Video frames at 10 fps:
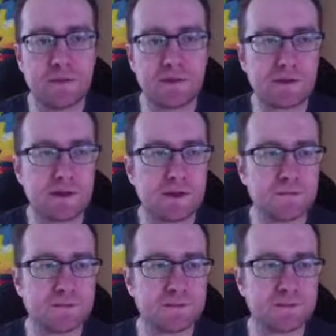other thing
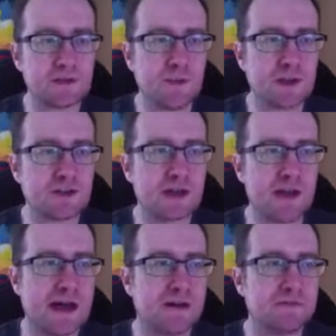is we actually
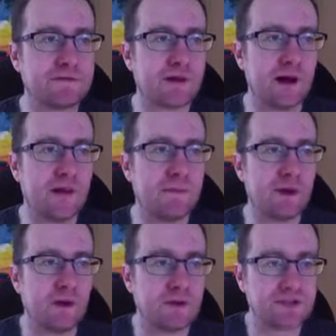have um, a
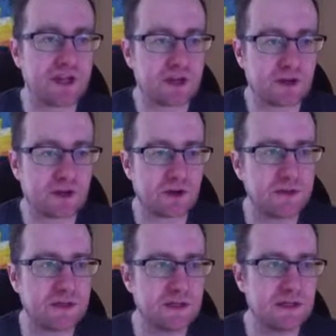whole site called
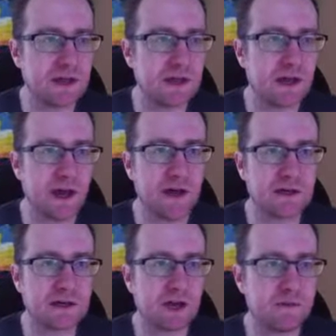the uh,
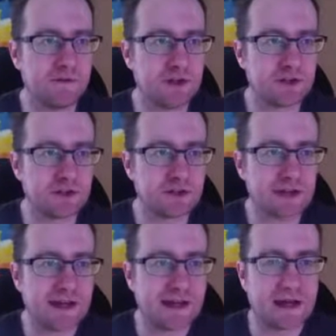Ecom Avengers,
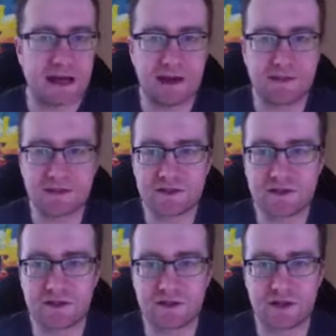and this is
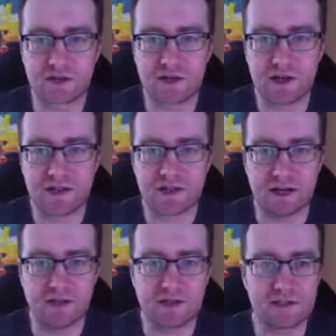a, a training site.
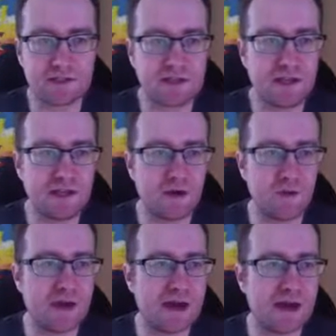And you can see that
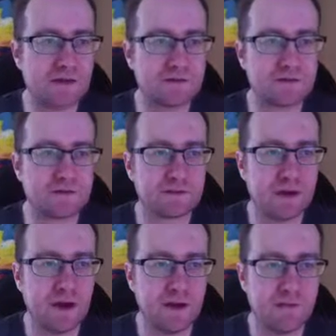we have
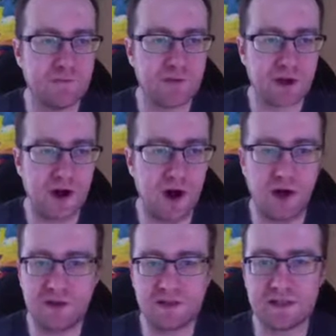um,
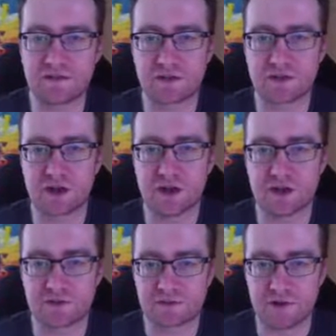all these different
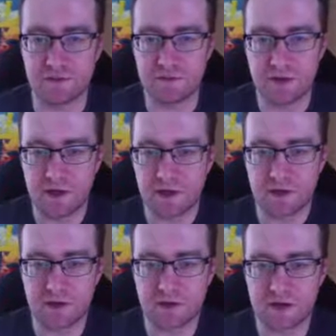trainings from
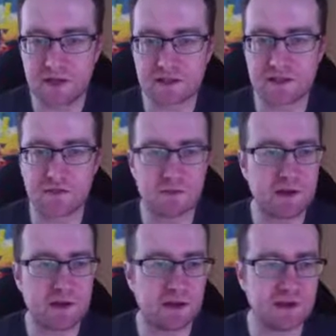you know tons of different
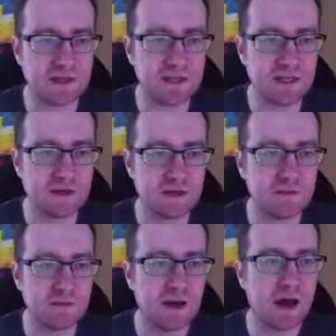people on the team
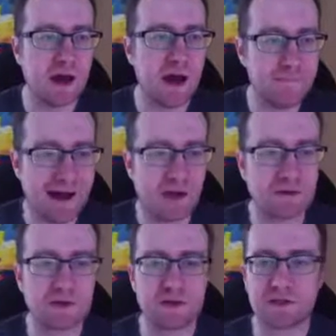
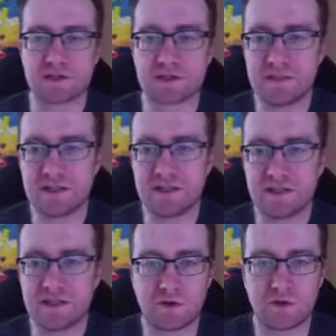about some of these
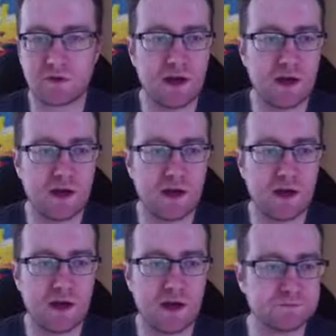different um,
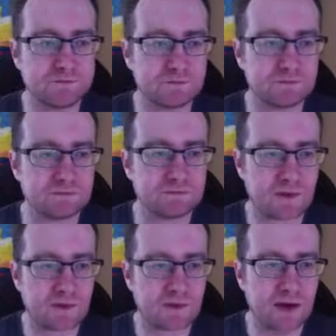
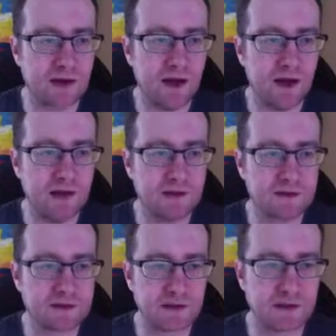uh,
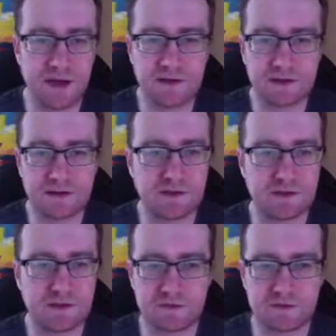uh, you know